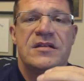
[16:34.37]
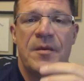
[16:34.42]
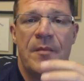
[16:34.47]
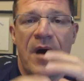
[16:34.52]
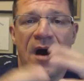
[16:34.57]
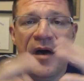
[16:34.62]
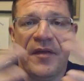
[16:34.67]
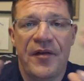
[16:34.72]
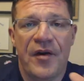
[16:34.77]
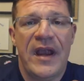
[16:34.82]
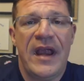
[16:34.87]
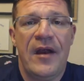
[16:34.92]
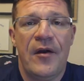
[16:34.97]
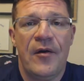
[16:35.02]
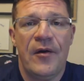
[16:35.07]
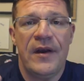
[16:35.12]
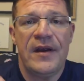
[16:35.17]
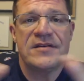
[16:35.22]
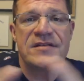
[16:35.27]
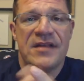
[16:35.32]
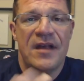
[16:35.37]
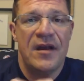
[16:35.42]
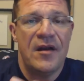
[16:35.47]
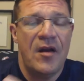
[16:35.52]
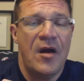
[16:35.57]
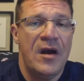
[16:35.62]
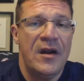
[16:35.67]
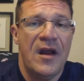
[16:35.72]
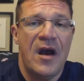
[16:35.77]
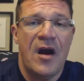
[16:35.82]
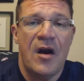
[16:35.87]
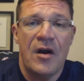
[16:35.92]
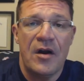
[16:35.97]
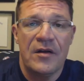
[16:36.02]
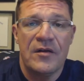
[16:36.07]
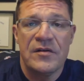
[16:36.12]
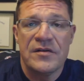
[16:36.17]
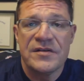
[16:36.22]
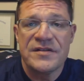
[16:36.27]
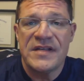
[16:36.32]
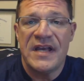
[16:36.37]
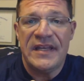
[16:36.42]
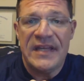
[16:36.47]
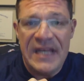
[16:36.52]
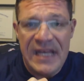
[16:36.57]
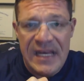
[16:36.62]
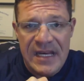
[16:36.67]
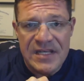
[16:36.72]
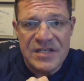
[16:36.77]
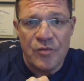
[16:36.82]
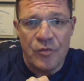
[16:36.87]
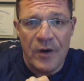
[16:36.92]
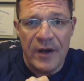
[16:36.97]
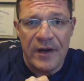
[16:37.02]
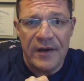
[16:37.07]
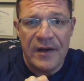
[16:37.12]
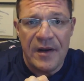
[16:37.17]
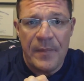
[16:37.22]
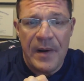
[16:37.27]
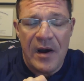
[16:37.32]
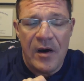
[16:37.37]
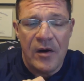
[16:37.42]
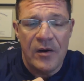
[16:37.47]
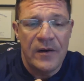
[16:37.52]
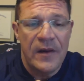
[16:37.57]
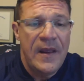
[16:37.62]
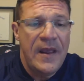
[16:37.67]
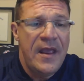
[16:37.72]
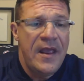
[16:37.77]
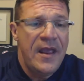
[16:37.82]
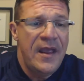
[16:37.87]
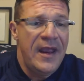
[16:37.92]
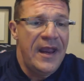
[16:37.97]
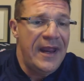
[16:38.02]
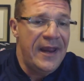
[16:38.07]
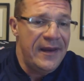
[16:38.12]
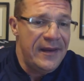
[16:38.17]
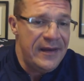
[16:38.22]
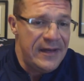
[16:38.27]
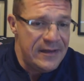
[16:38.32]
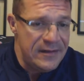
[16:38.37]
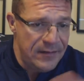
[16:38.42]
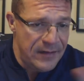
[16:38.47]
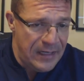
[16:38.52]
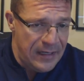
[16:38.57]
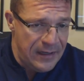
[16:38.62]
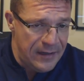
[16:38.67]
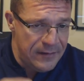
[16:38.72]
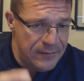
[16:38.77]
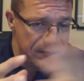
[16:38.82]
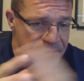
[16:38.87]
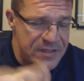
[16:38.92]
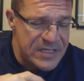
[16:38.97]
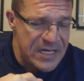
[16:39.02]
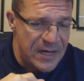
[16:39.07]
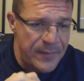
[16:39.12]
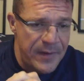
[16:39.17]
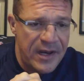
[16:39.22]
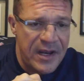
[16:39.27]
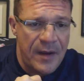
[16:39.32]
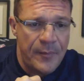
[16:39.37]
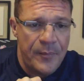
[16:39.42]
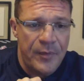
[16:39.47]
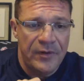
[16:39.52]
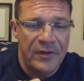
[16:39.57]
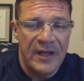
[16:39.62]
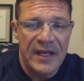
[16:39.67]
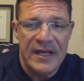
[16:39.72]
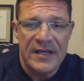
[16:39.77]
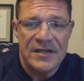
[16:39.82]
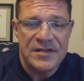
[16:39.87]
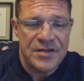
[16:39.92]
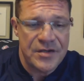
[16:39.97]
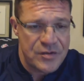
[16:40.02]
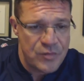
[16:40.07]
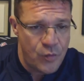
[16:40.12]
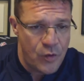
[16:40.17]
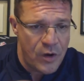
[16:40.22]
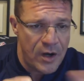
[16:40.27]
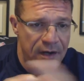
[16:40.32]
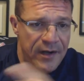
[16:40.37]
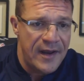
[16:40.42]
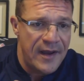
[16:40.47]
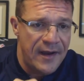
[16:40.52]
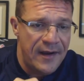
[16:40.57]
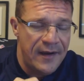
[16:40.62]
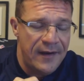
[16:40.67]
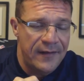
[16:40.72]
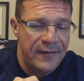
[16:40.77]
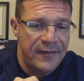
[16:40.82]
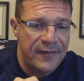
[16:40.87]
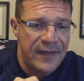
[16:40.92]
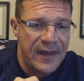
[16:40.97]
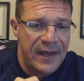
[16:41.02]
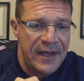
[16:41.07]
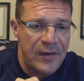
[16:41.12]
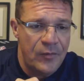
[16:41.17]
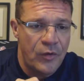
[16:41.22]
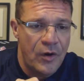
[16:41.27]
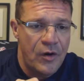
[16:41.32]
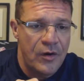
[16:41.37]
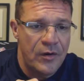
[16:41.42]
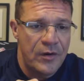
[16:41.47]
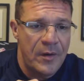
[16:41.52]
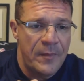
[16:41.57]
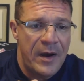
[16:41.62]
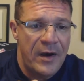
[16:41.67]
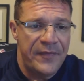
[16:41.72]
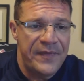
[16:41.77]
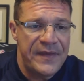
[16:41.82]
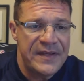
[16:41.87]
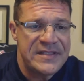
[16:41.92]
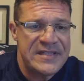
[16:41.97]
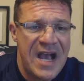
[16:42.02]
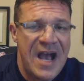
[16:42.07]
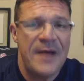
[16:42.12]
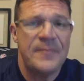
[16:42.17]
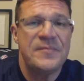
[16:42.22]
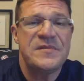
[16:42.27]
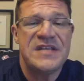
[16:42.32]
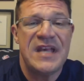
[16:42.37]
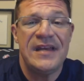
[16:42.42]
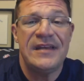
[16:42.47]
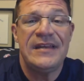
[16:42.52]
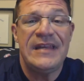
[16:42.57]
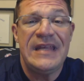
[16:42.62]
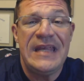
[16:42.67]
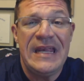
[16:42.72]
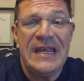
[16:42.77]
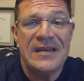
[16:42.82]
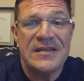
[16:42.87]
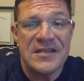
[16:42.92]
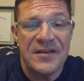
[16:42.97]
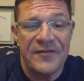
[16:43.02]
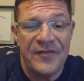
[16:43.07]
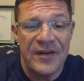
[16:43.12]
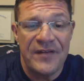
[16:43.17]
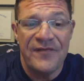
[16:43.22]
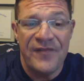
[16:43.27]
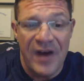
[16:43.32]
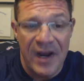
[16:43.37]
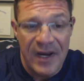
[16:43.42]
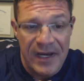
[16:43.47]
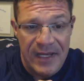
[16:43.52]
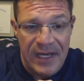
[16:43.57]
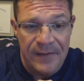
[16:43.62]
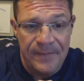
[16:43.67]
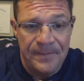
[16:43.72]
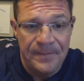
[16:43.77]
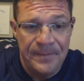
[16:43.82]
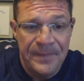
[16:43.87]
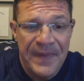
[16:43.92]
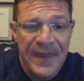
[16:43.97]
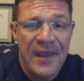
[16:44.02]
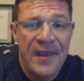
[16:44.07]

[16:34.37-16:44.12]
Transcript: other areas that on articles that he's written about, and he sent me a couple links. There's one that he wrote about the top 10 keys of inviting.